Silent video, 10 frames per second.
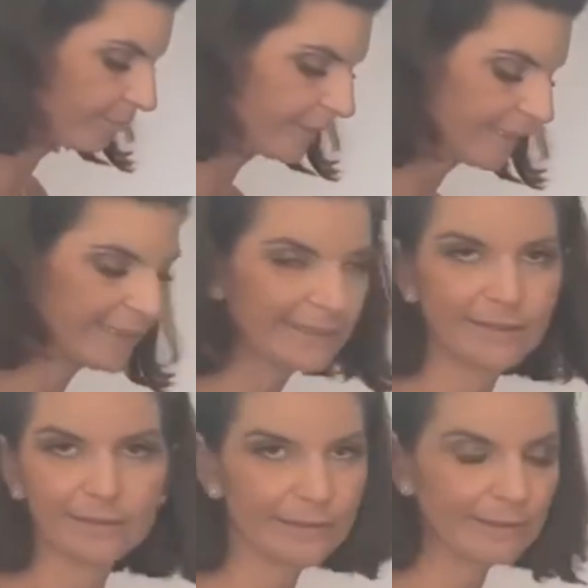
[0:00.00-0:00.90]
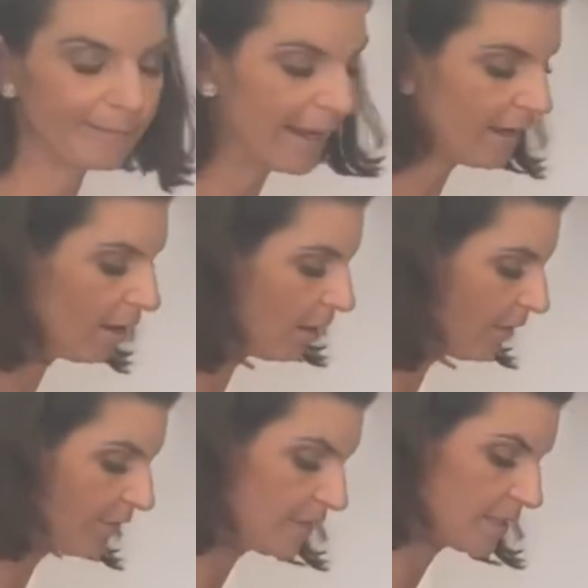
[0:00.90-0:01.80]
just to make our life
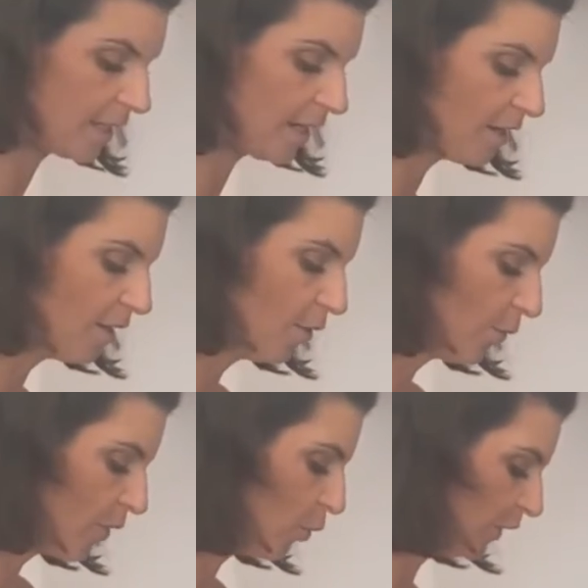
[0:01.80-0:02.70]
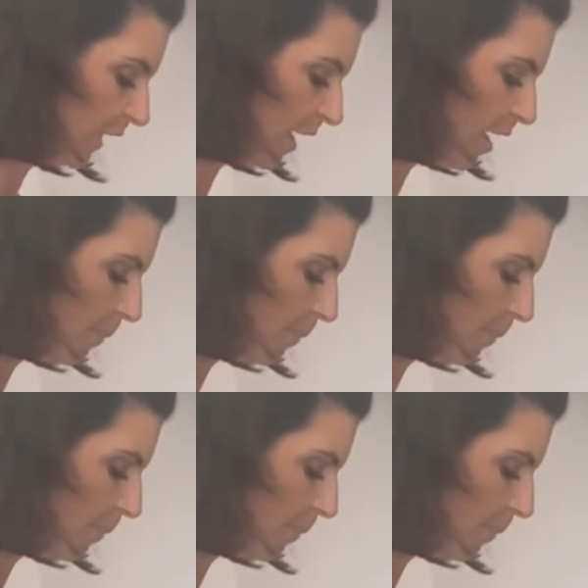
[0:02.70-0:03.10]
easier with washing up.